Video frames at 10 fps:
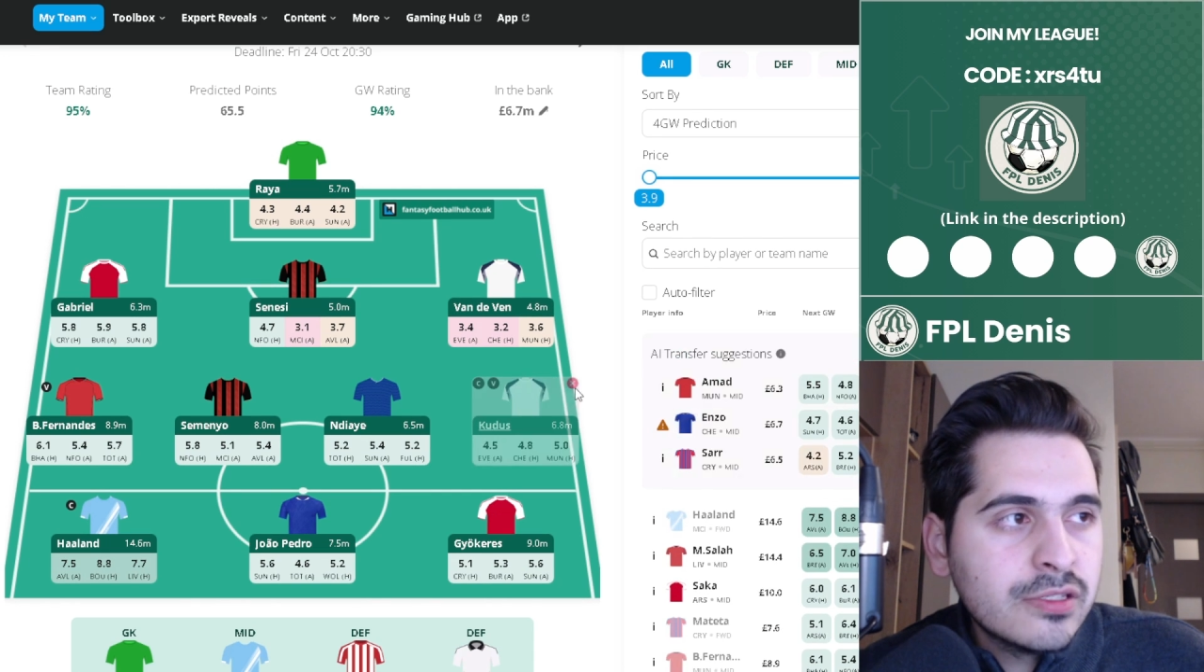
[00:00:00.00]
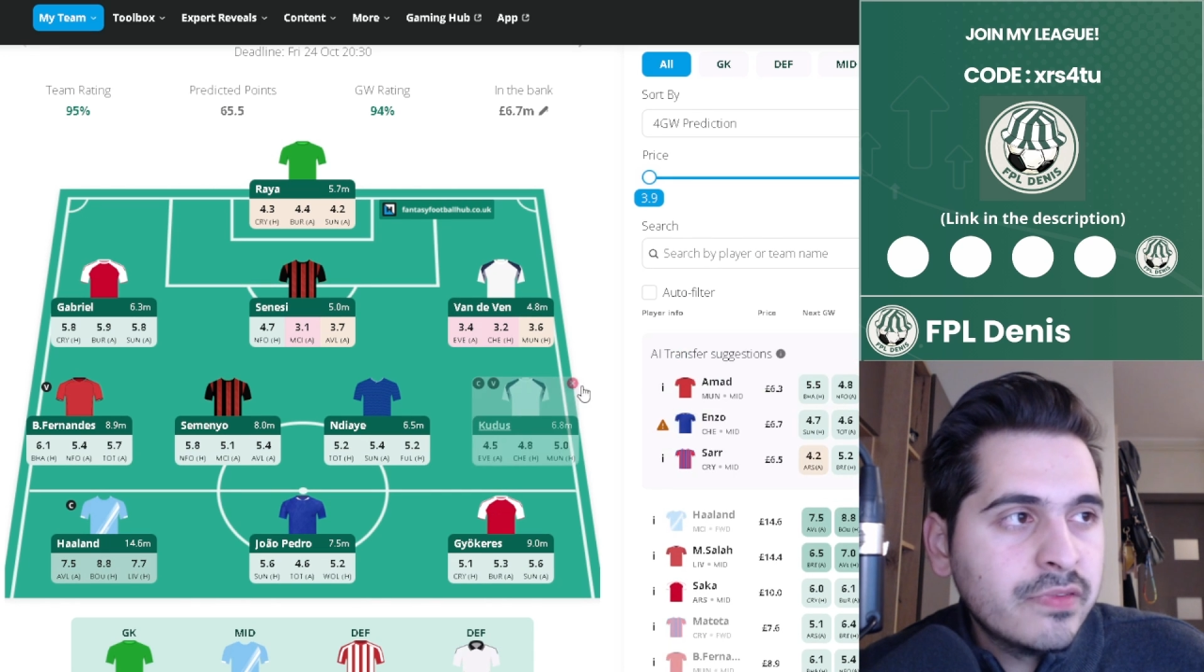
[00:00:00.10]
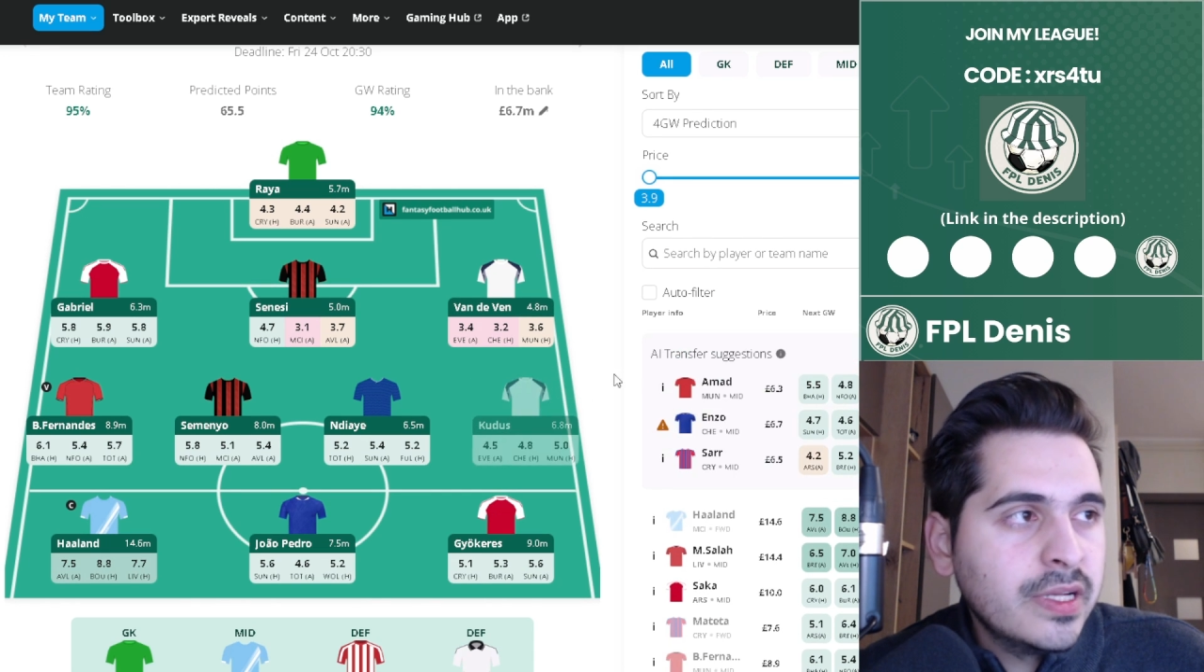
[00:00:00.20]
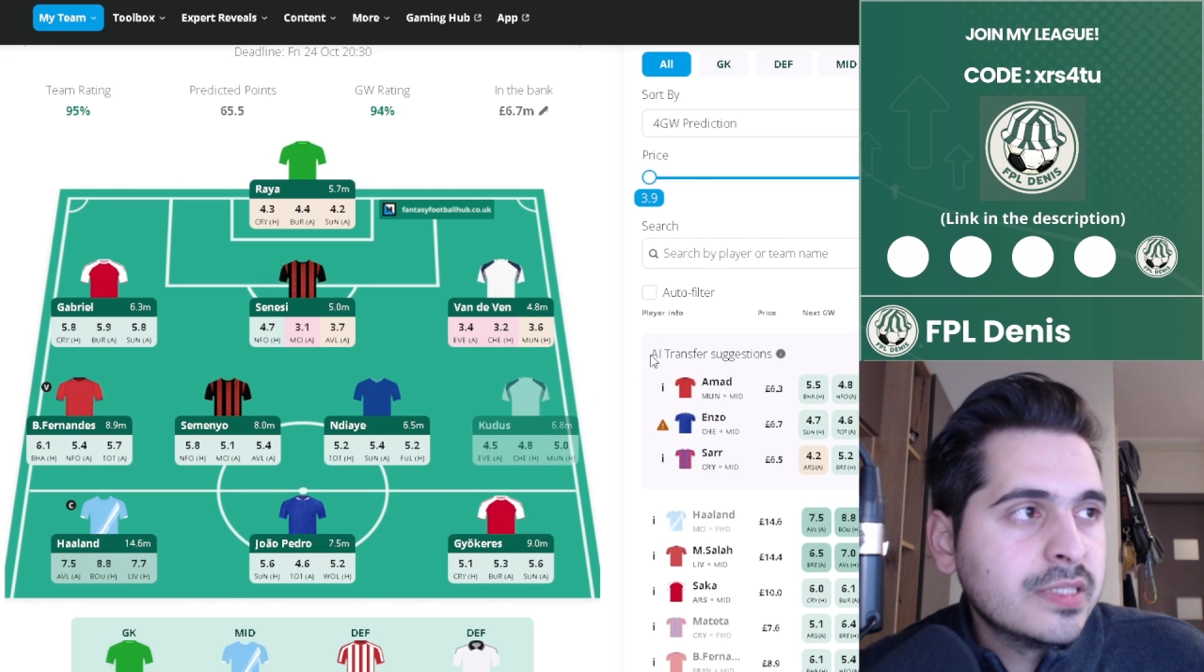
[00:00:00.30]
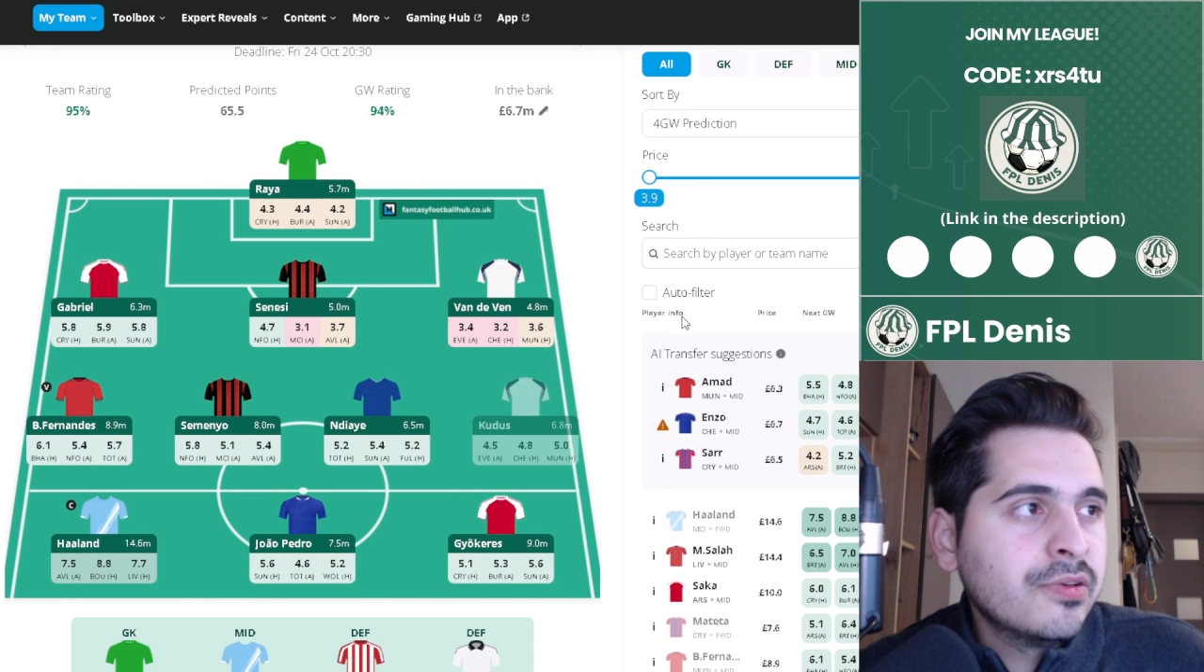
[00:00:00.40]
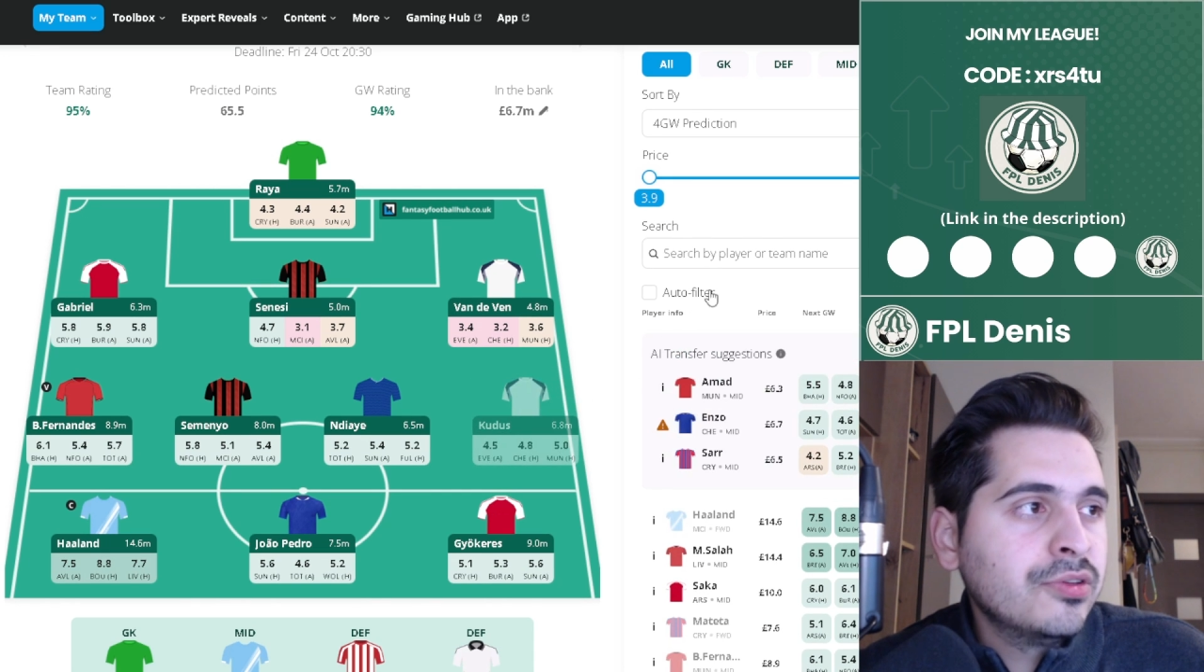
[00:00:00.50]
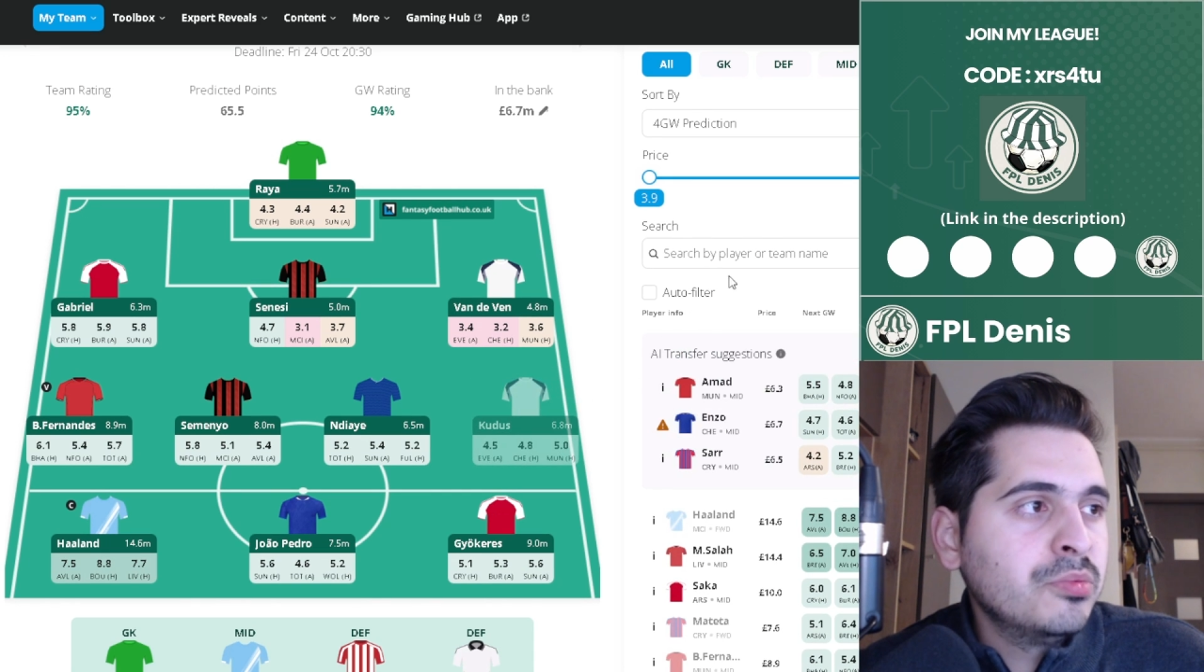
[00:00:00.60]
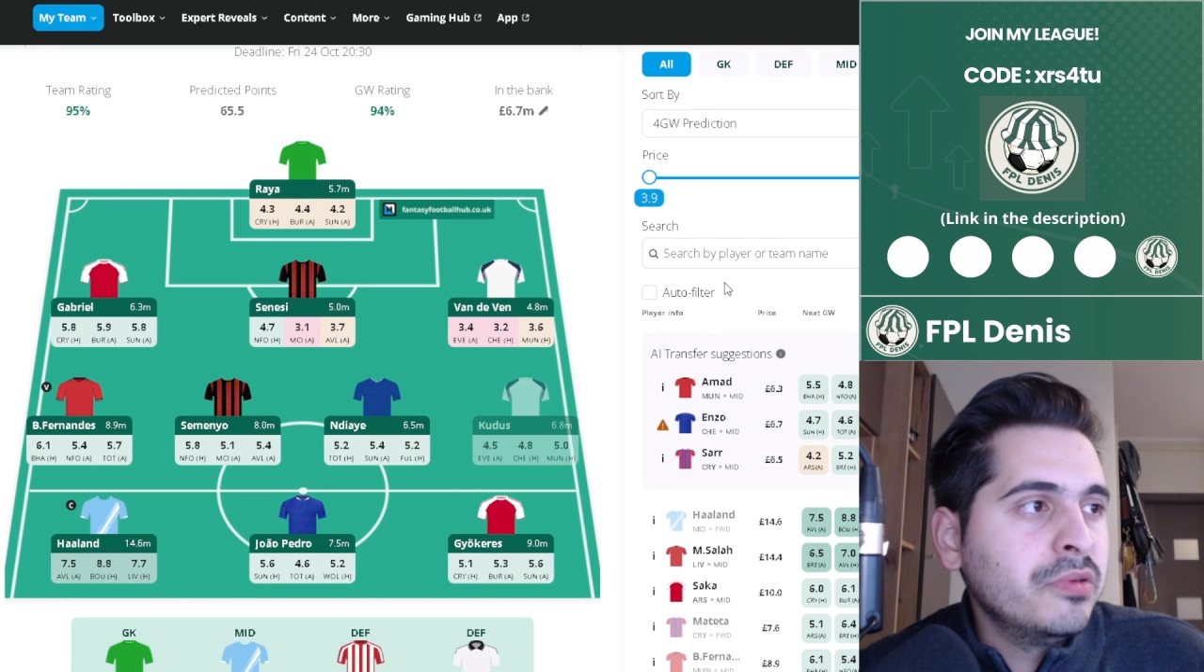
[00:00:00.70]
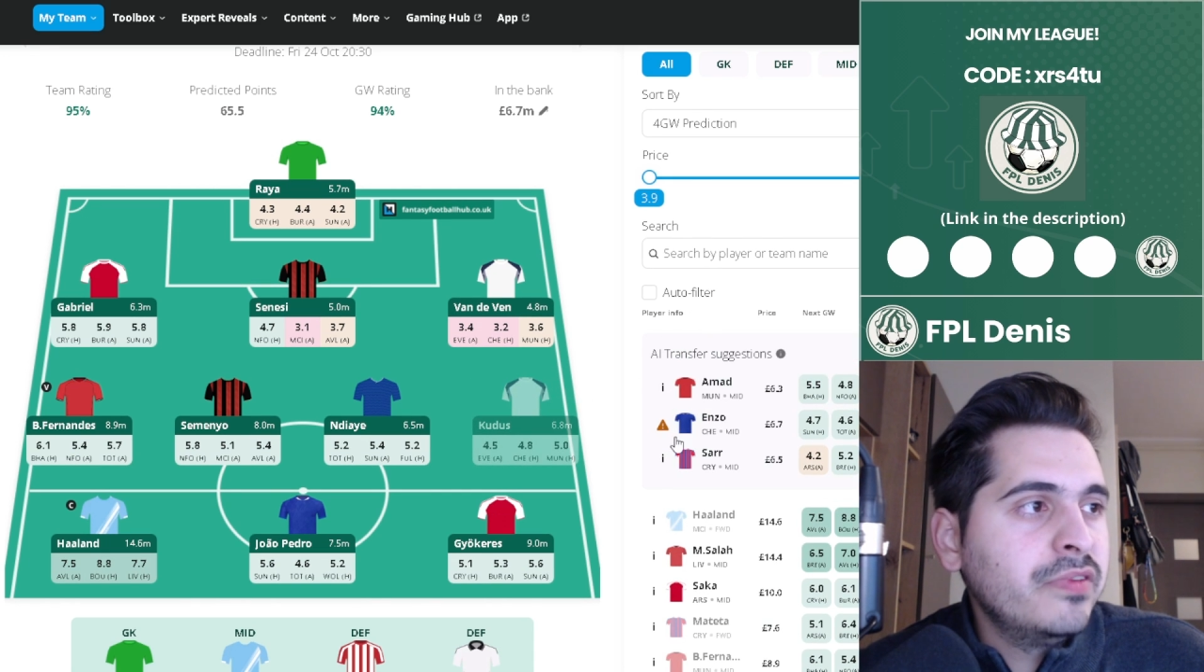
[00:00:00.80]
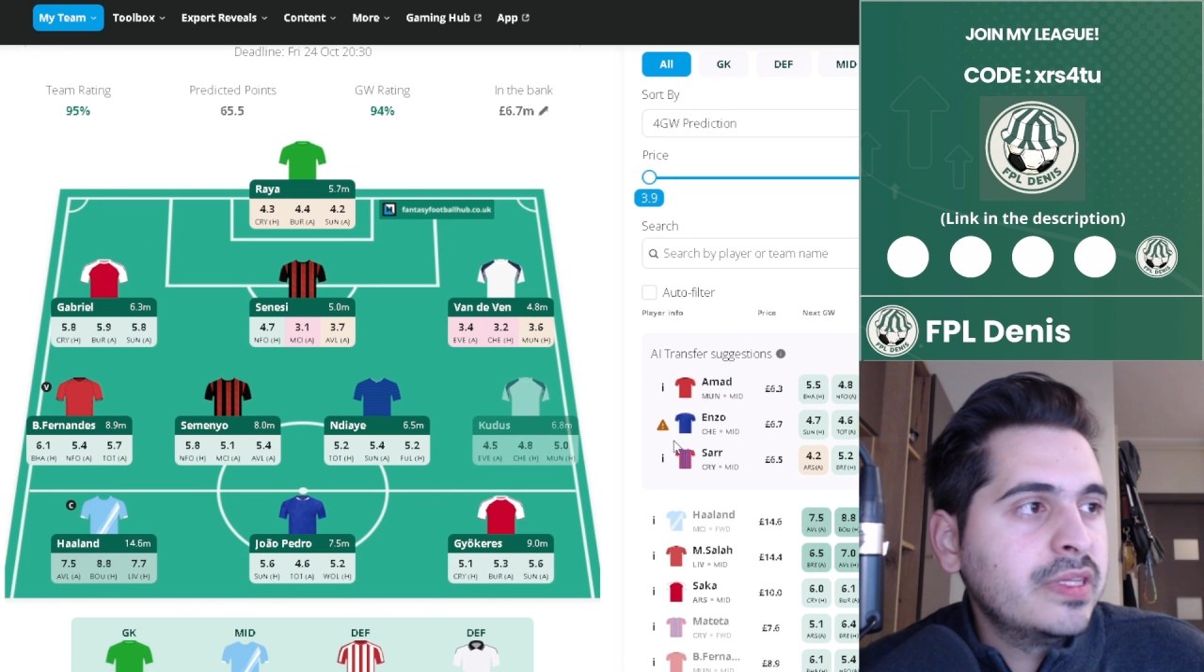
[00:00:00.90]
Fernandez is going to
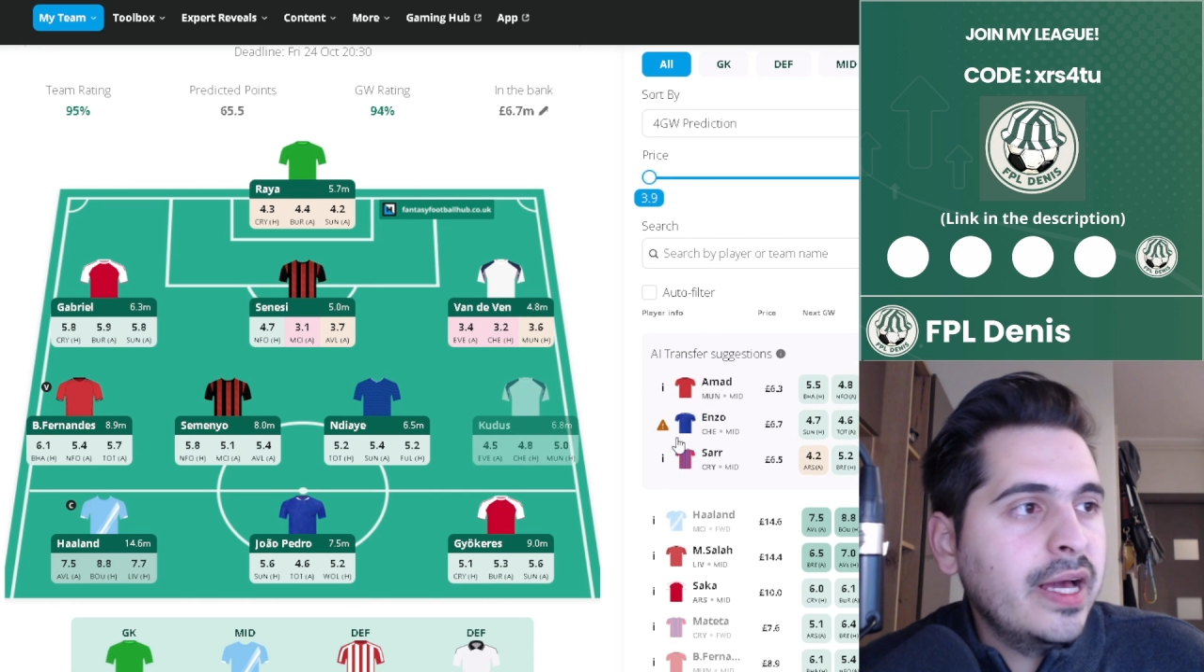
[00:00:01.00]
be fit,